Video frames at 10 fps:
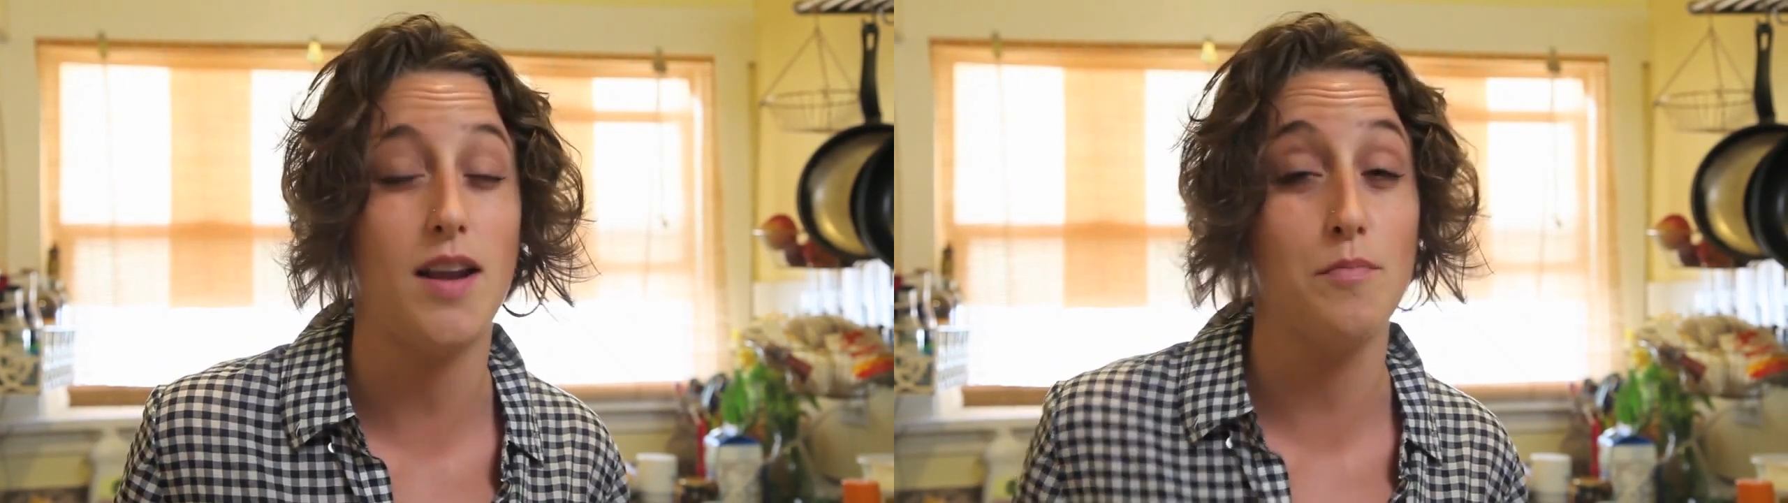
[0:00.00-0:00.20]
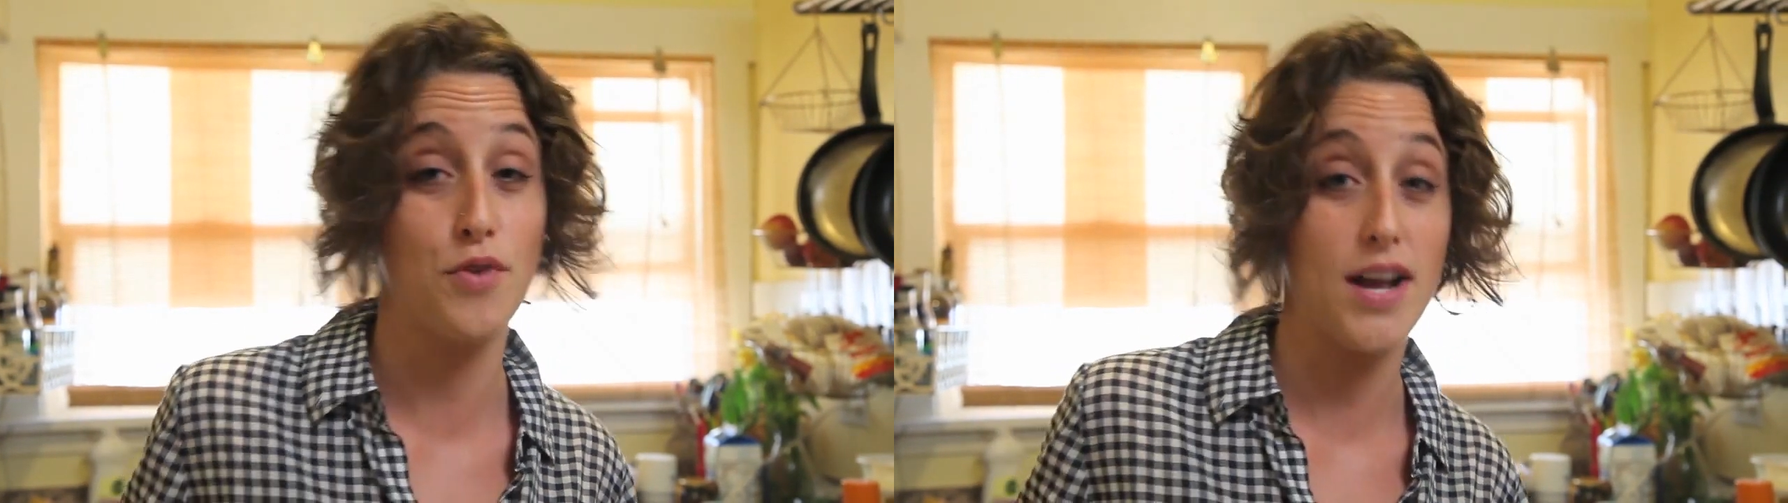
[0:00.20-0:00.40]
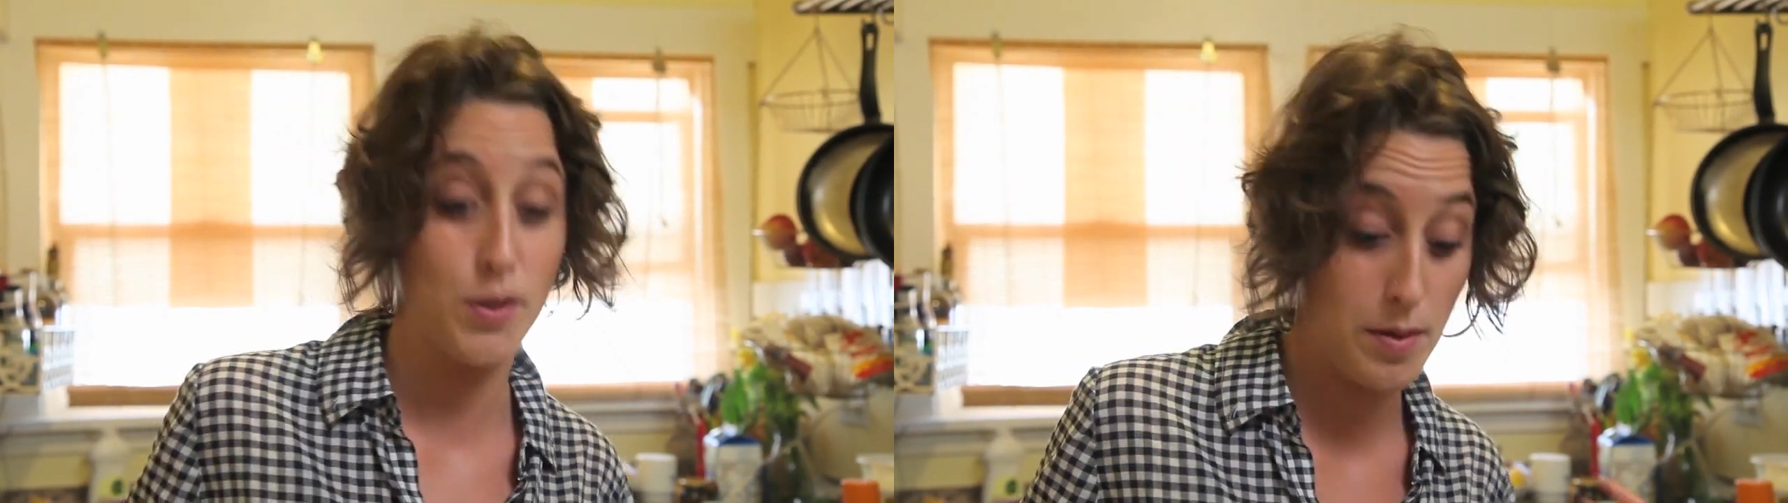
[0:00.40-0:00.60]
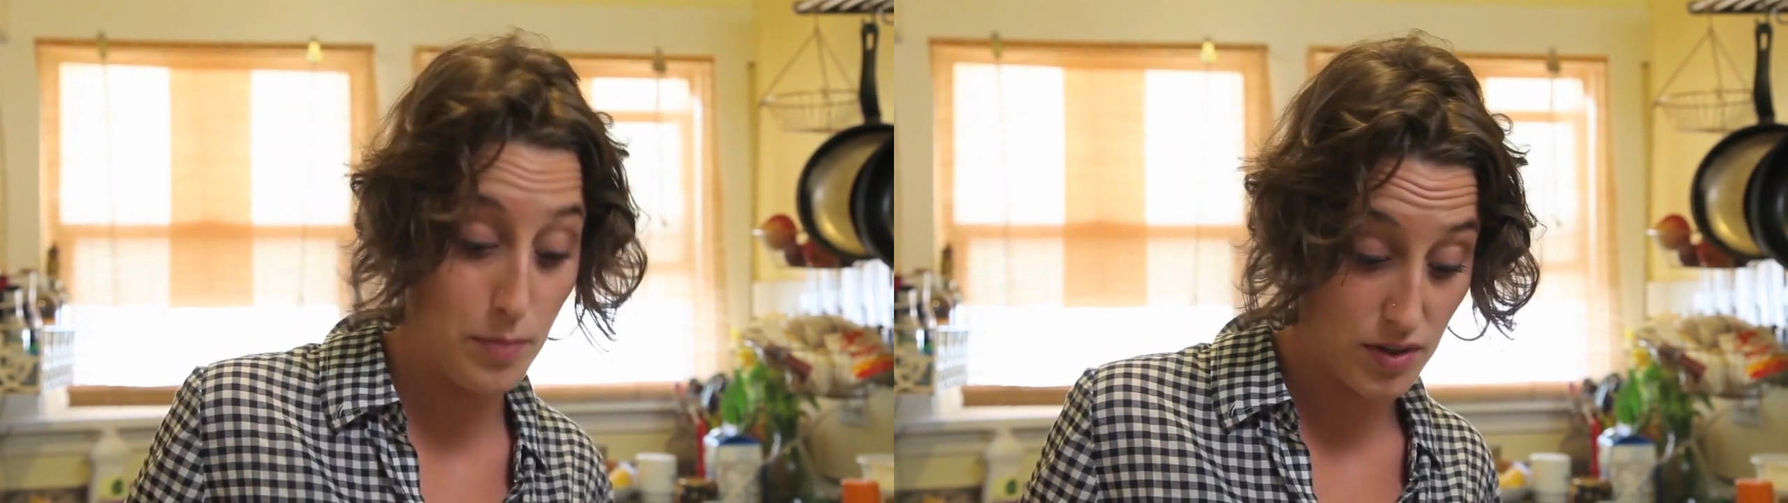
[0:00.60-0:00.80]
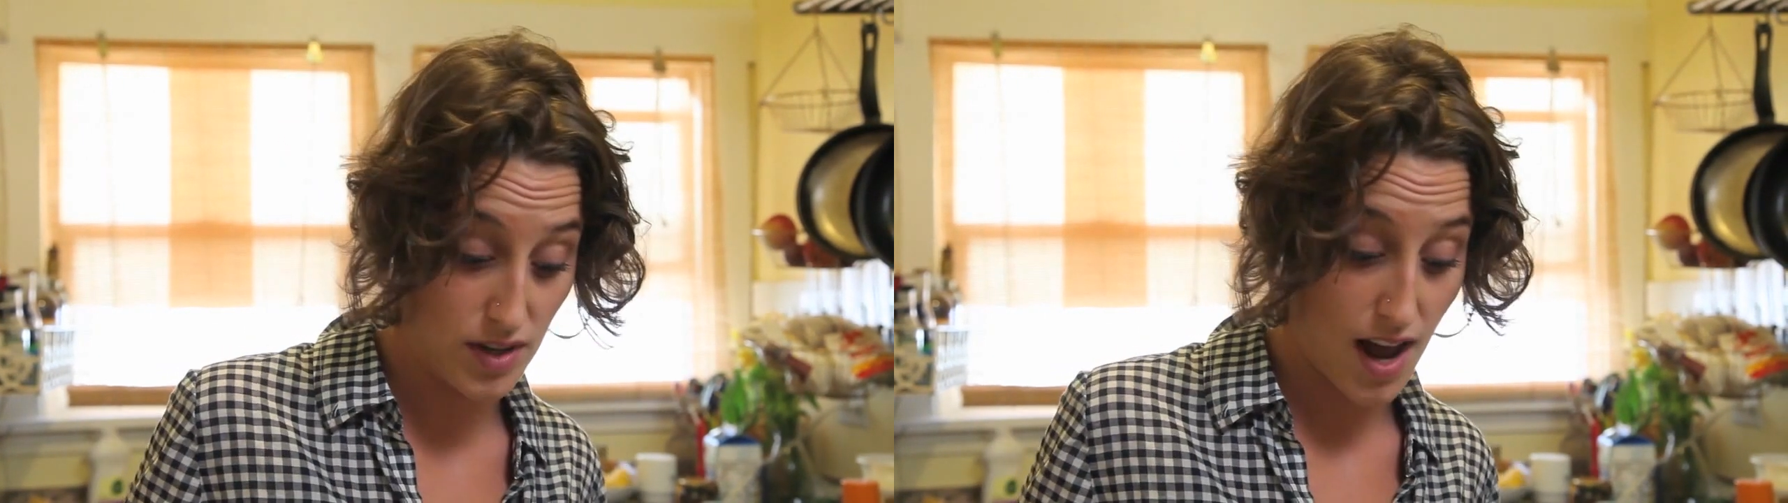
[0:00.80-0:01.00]
and impress
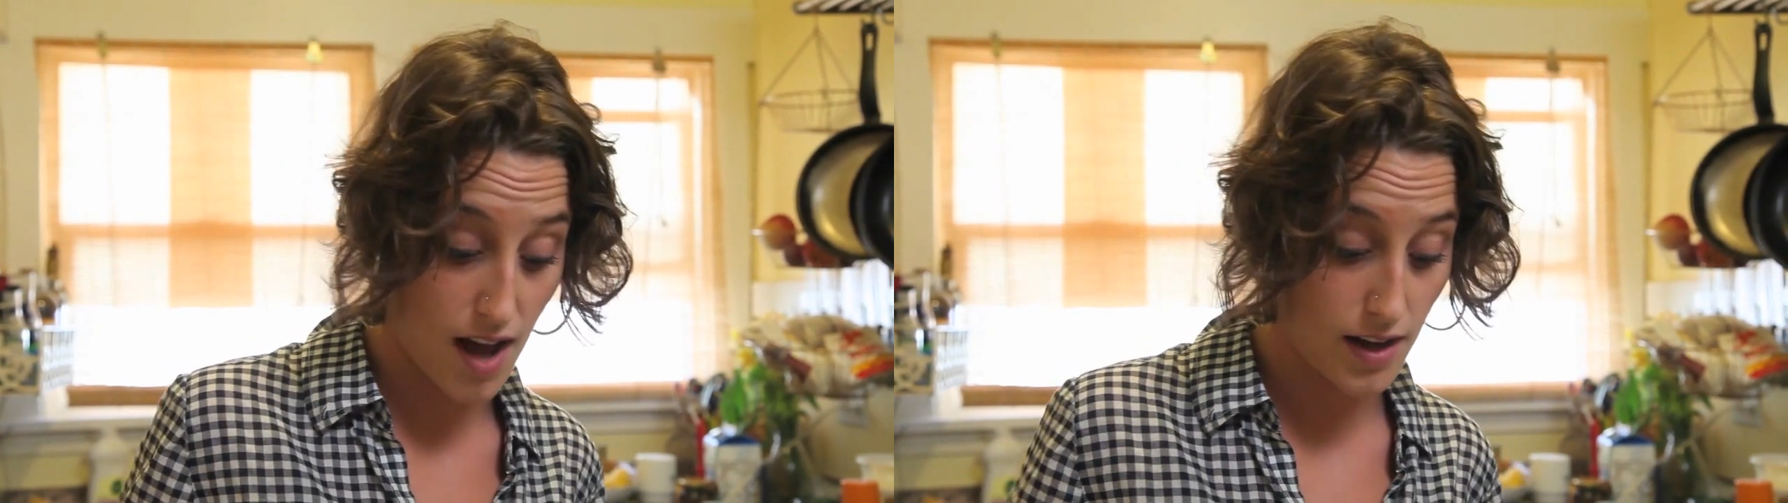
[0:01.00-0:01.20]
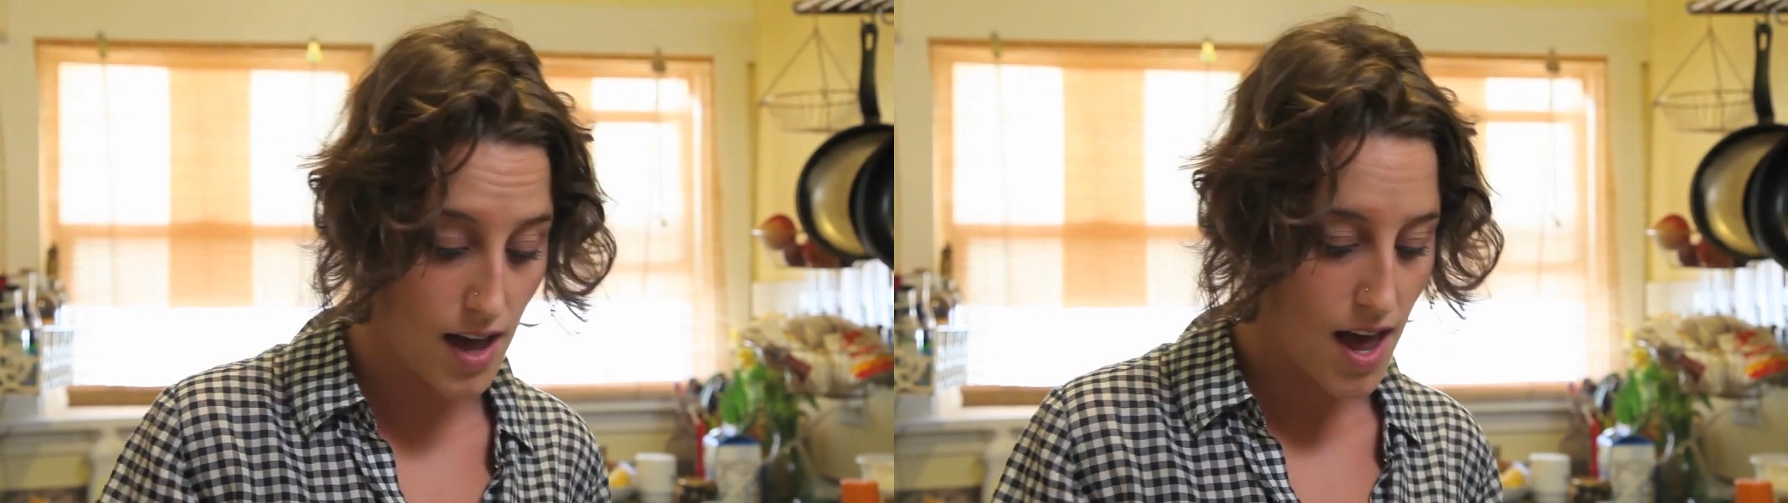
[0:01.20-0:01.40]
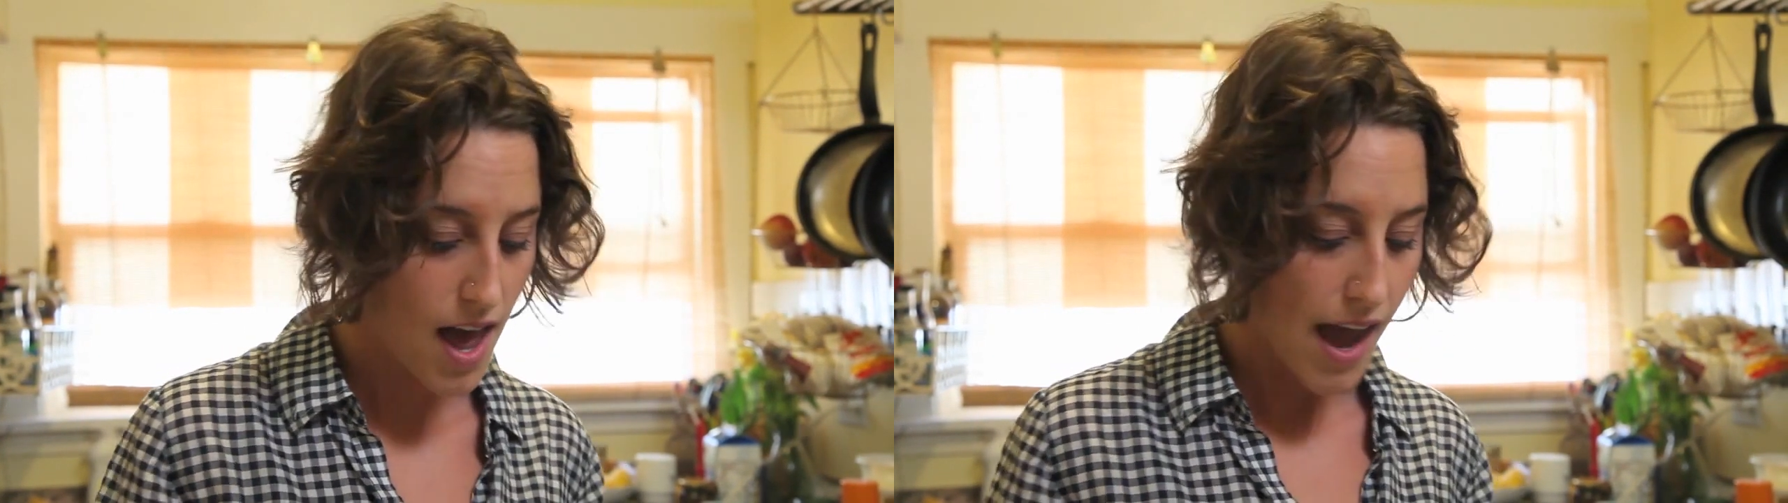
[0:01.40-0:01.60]
people snack.